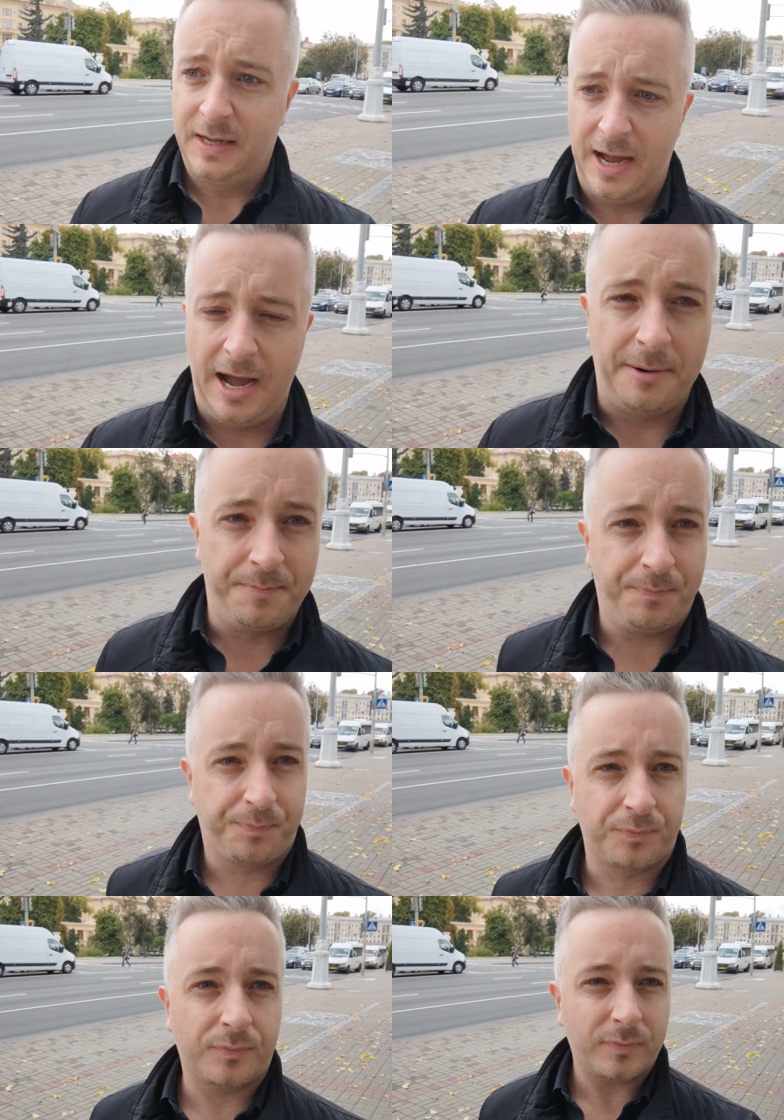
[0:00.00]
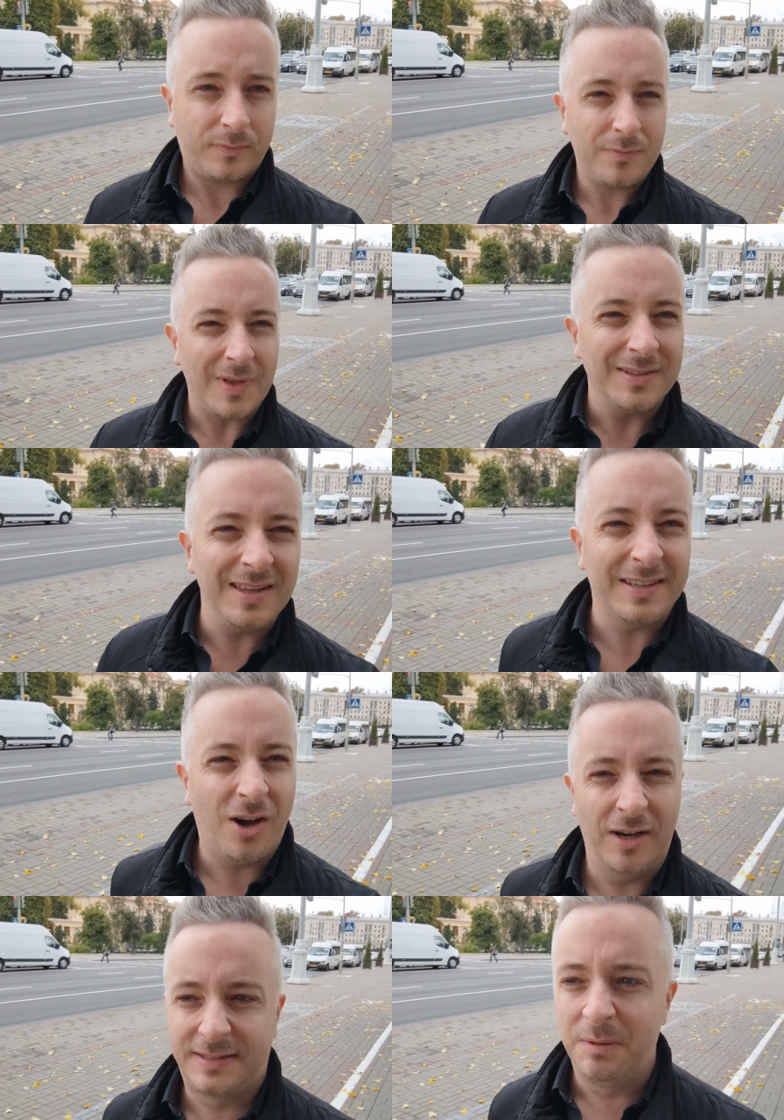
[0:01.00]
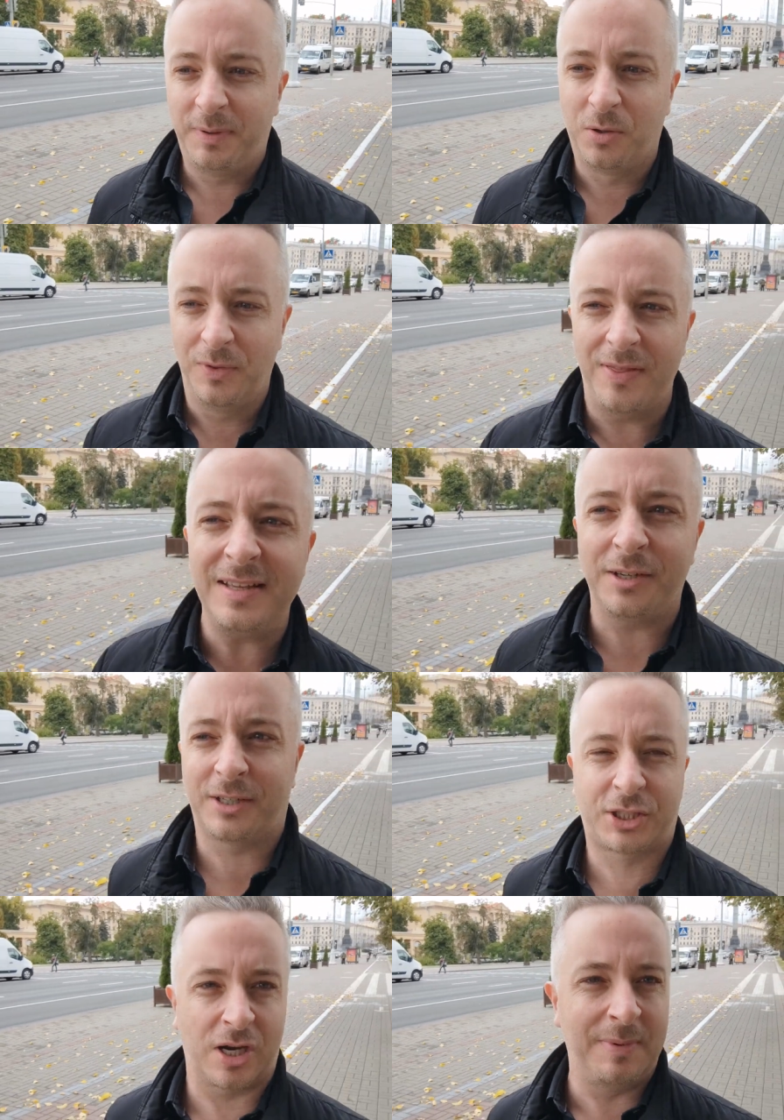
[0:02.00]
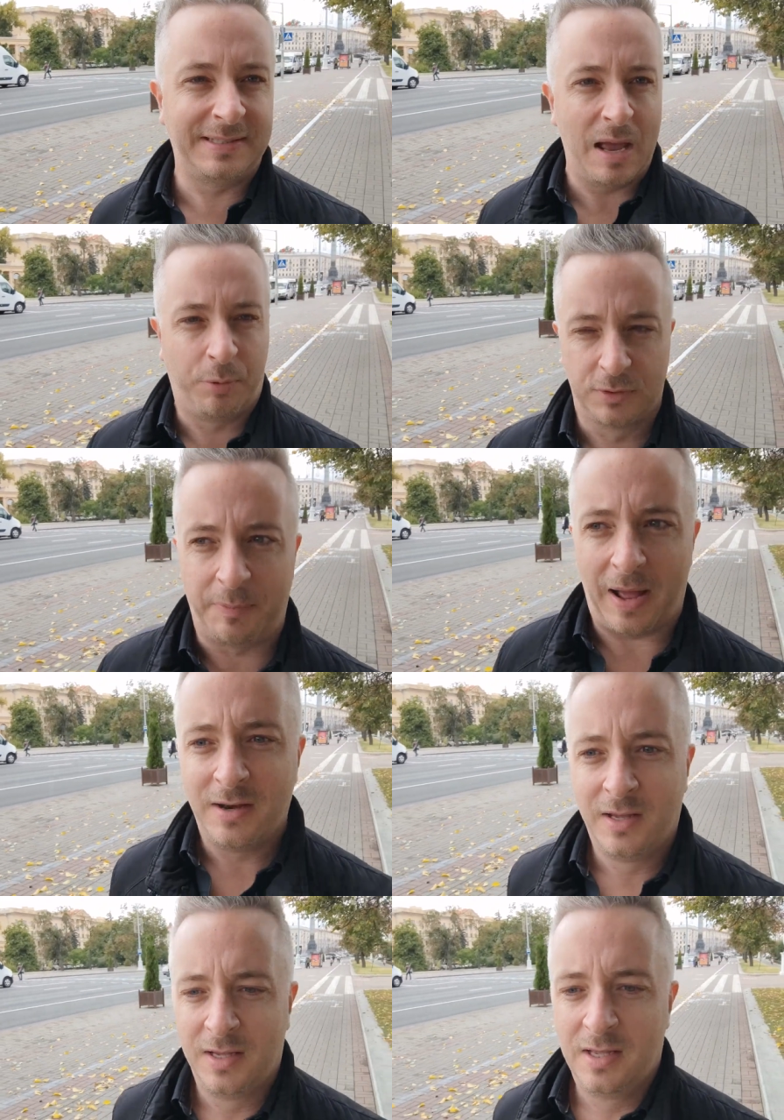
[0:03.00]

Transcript: Um, so these are kind of typical, now these are extreme examples, but